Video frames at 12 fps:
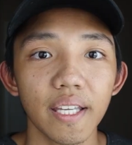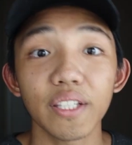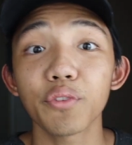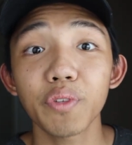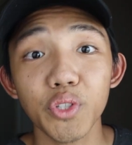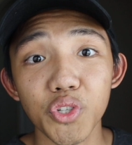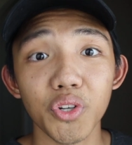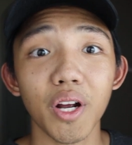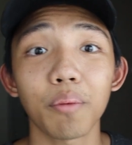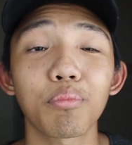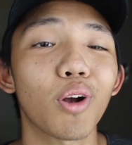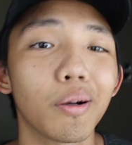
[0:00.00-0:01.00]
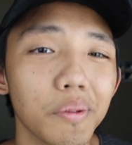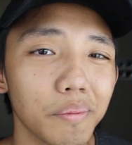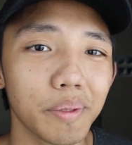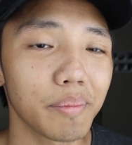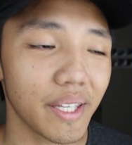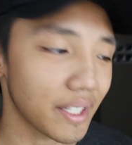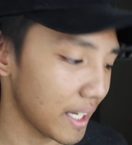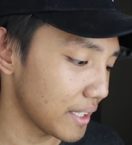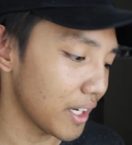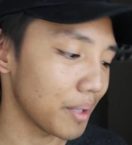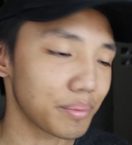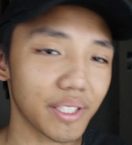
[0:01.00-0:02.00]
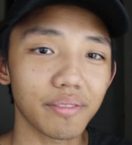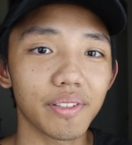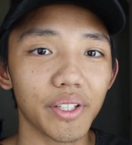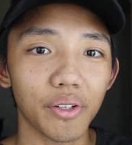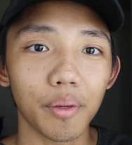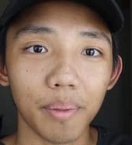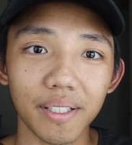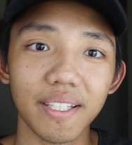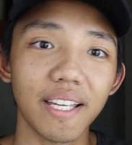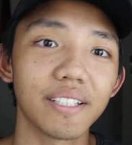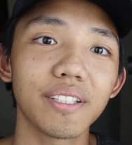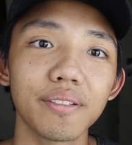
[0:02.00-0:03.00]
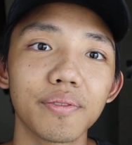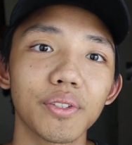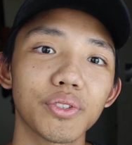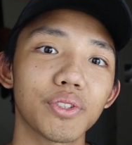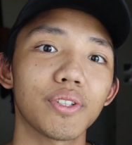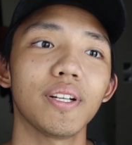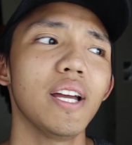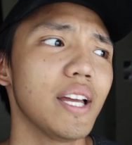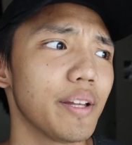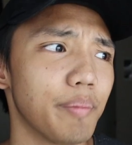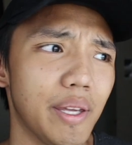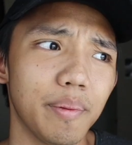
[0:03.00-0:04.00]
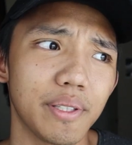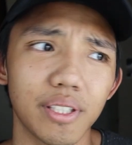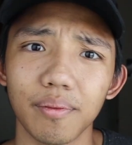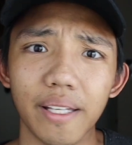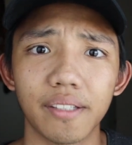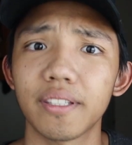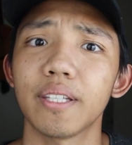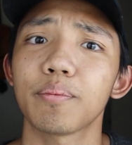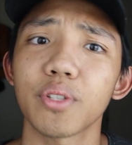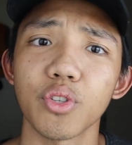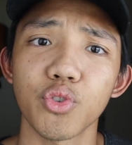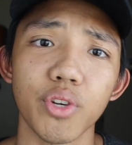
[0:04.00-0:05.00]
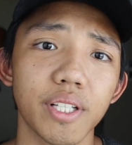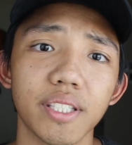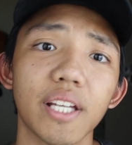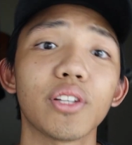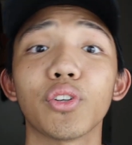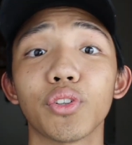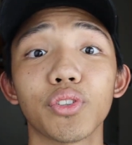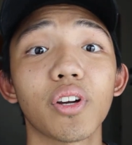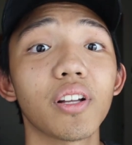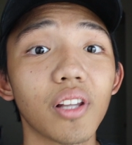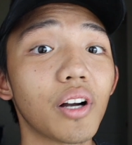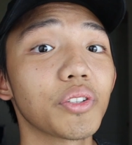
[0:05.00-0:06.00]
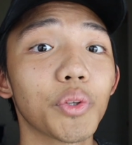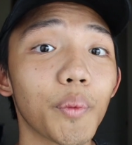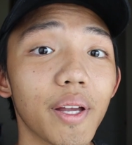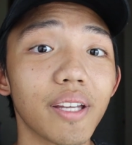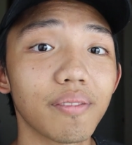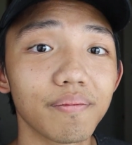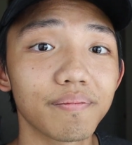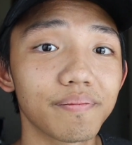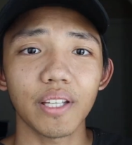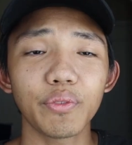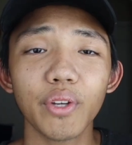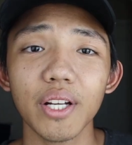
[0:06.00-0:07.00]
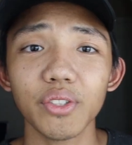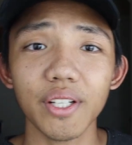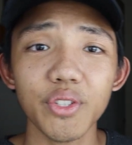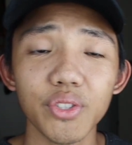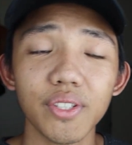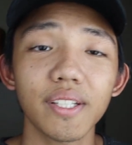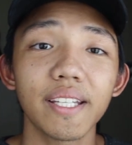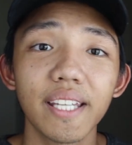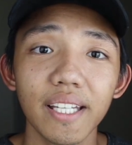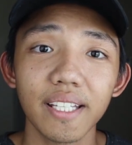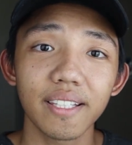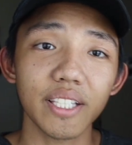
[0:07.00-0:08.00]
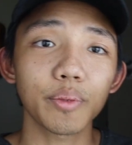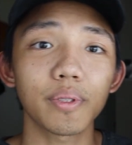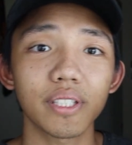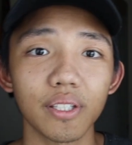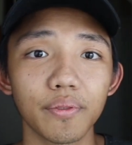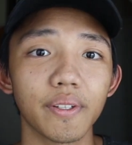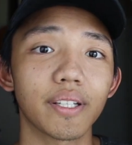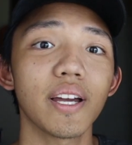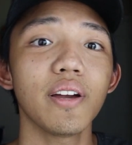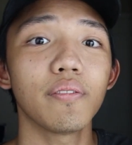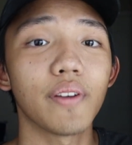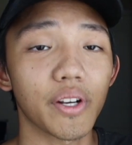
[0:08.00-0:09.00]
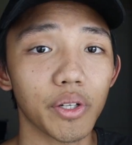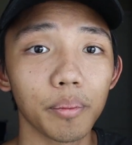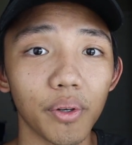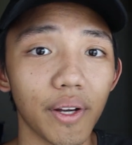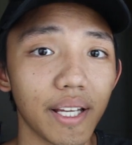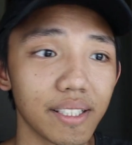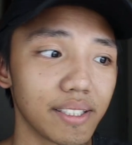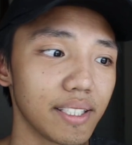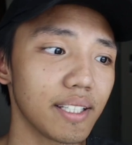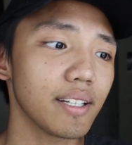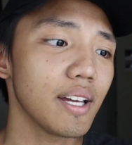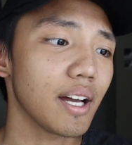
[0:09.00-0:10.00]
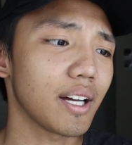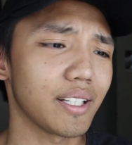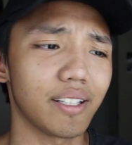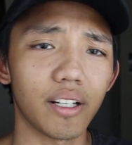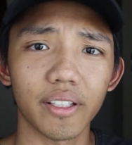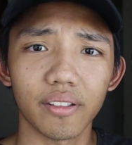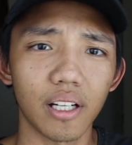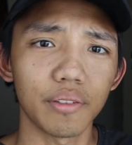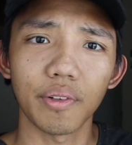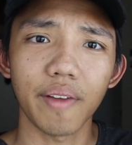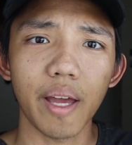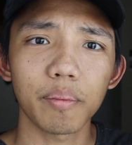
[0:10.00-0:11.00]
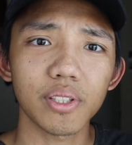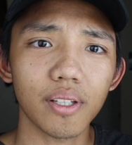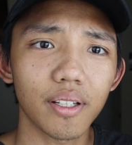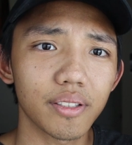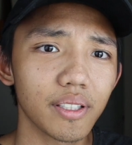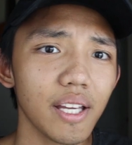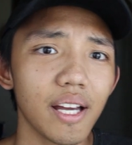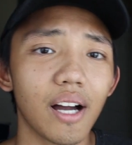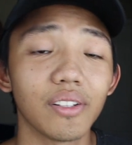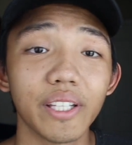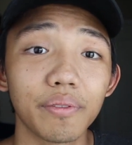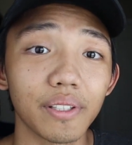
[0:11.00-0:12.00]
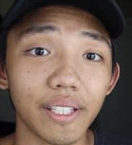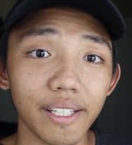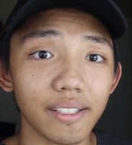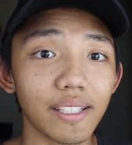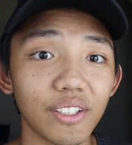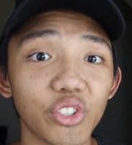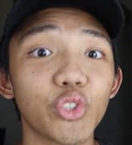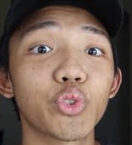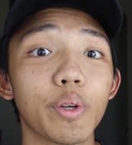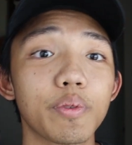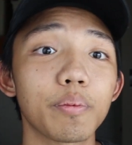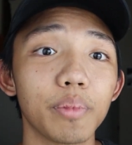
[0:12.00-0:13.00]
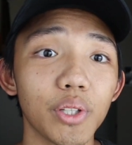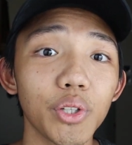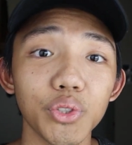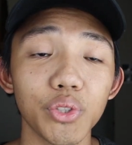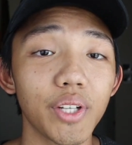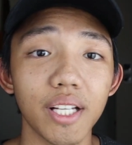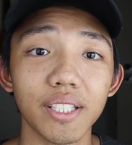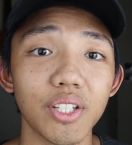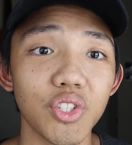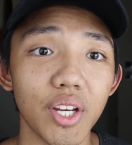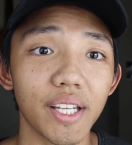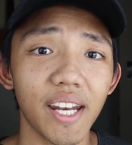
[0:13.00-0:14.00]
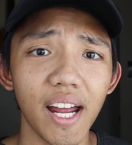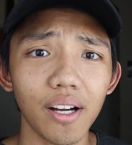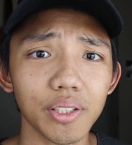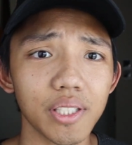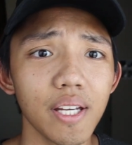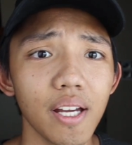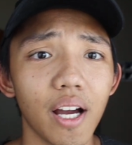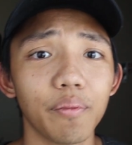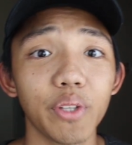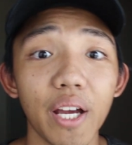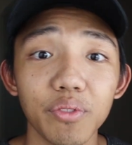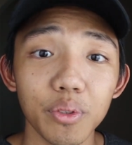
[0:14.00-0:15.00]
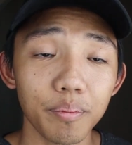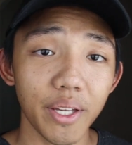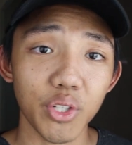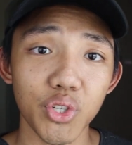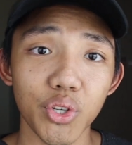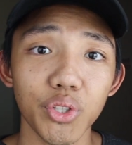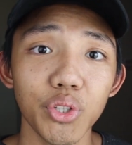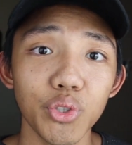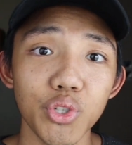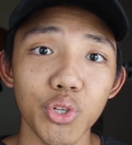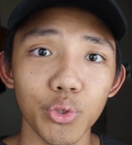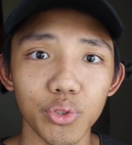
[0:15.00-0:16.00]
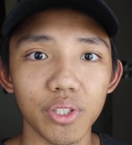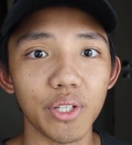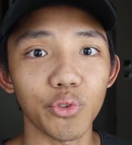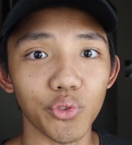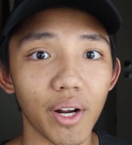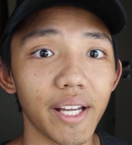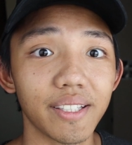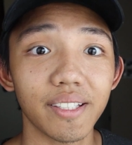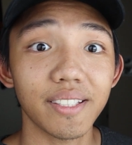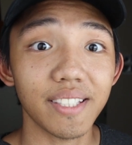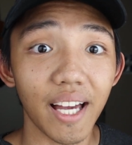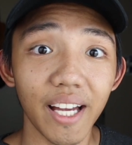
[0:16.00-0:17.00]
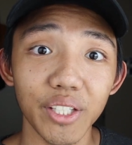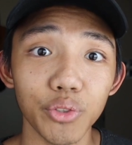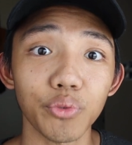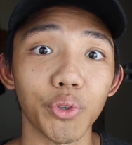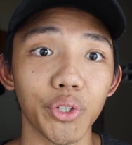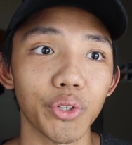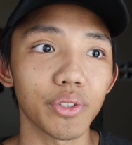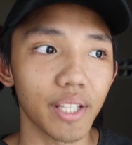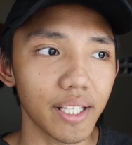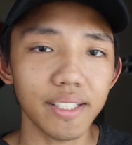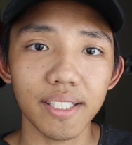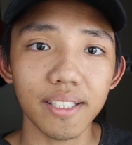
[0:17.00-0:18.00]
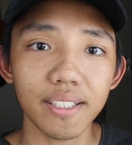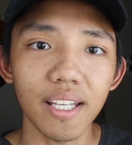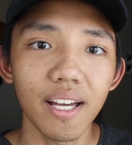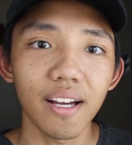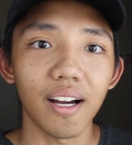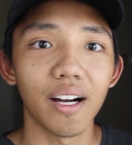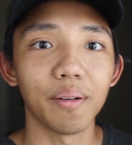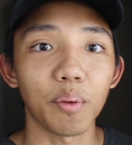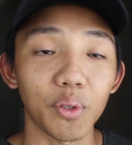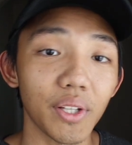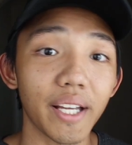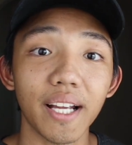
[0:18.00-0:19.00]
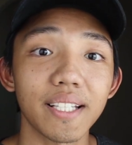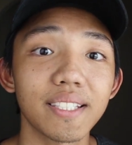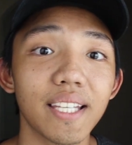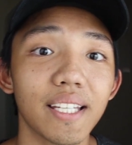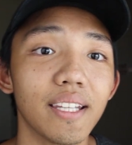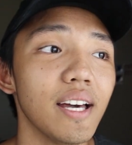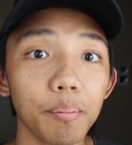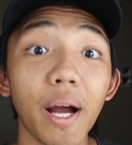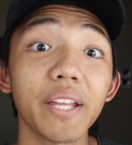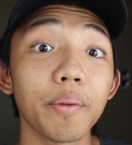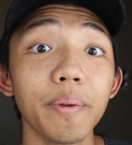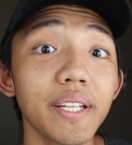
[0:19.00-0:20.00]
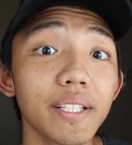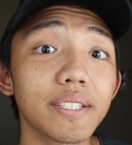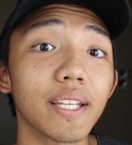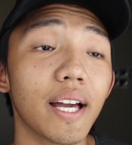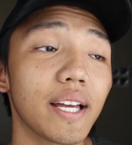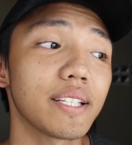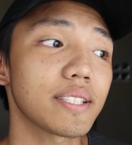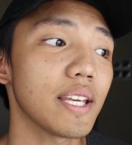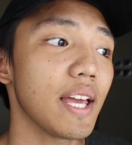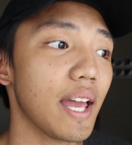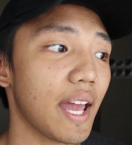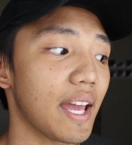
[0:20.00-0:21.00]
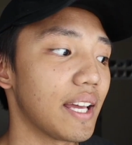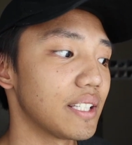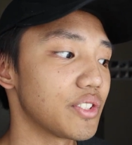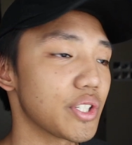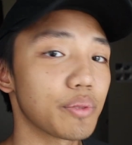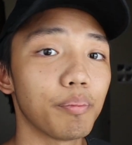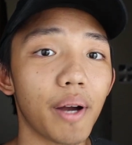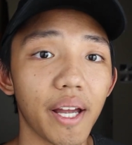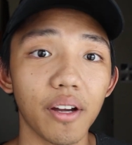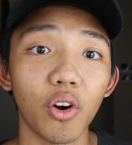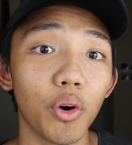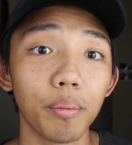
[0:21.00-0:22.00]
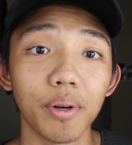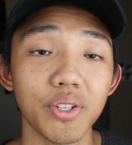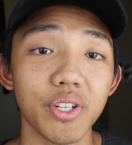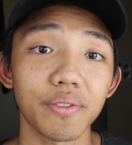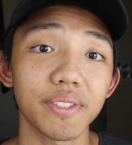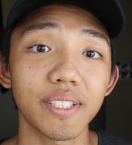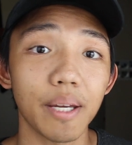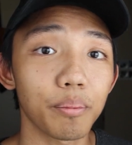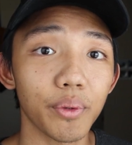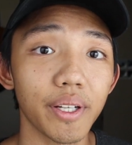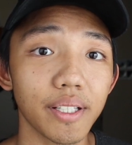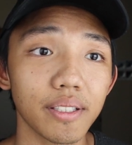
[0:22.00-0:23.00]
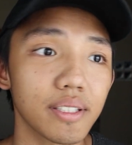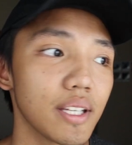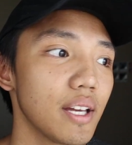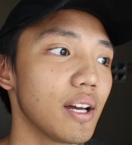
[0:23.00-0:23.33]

In the future, I'll probably make an update video about the ND filter and maybe some tips and tricks I learned along the way. If you guys are interested in getting this specific variable ND, I got it off of Amazon. I'll leave a link in the description below so you guys can check it out. You have to make sure you choose the right size for your lenses, or like I said, buy the biggest size and just buy a whole bunch of step rings.